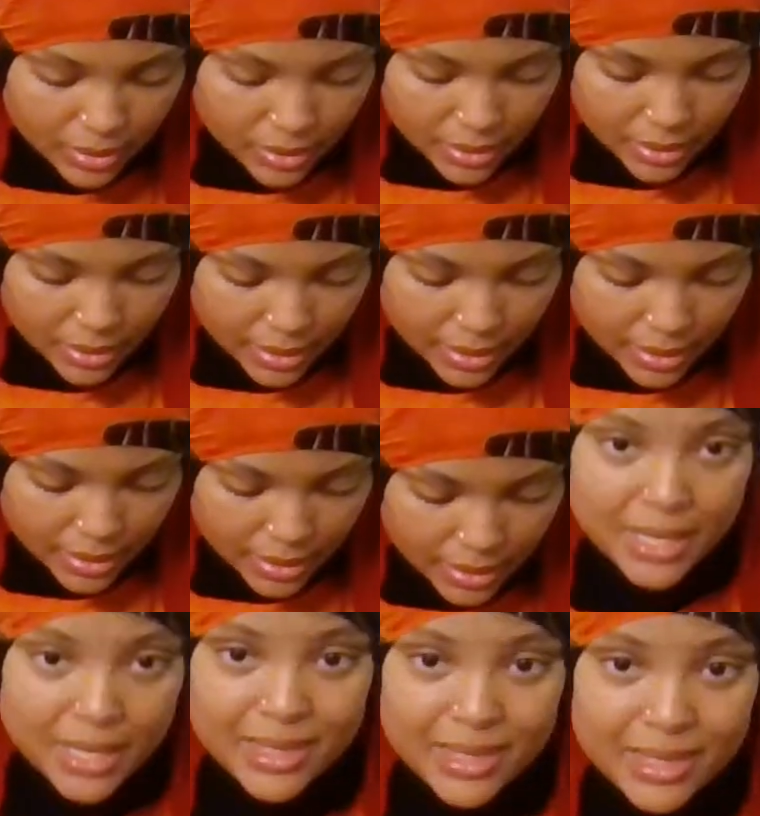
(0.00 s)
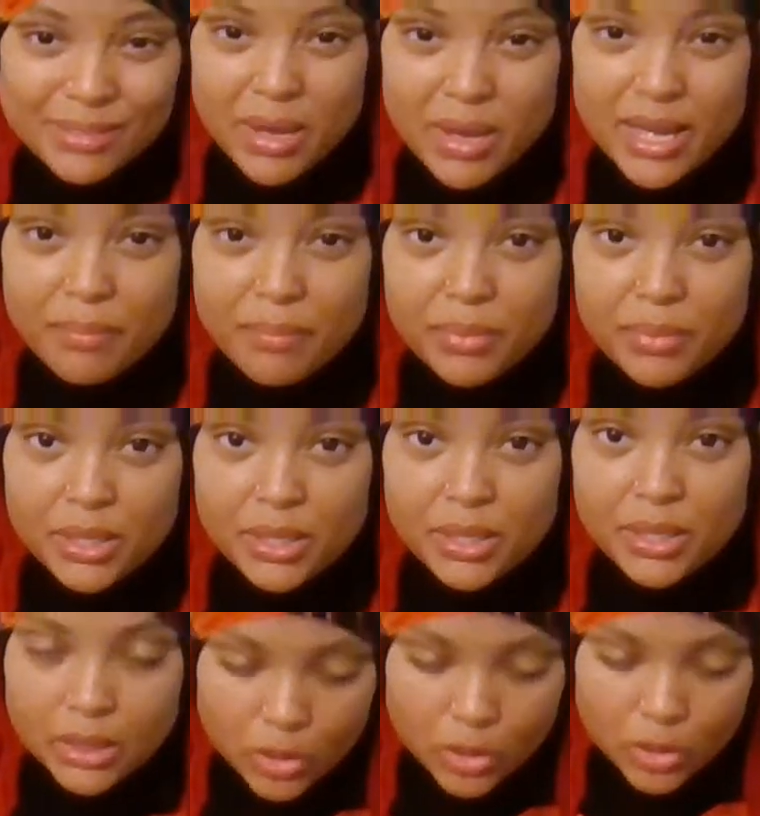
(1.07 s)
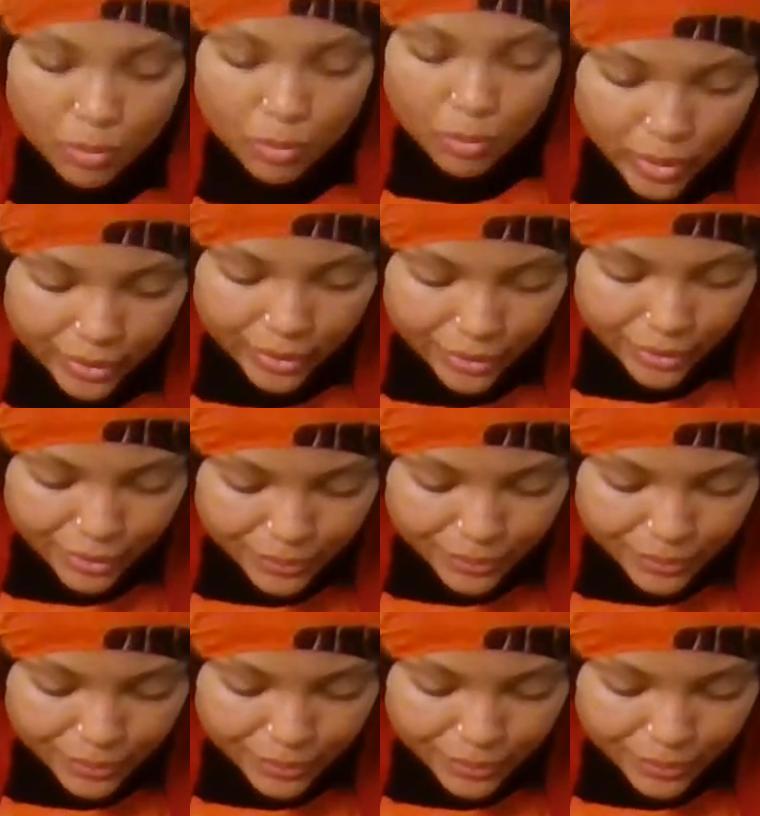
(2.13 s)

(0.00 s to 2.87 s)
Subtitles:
And I think this might be a little bit quicker.